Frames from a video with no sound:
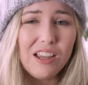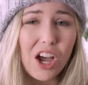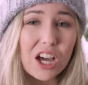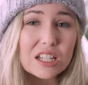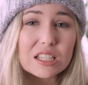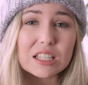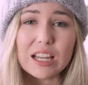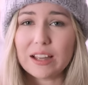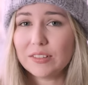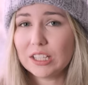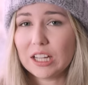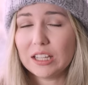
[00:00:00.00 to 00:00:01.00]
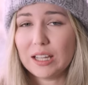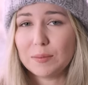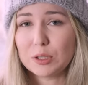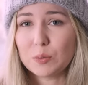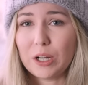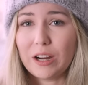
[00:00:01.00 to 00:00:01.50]
honestly haven't gotten that
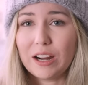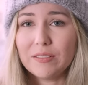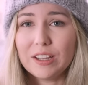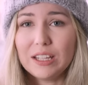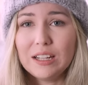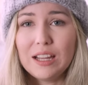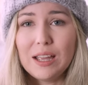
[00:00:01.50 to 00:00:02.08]
much wear out of it,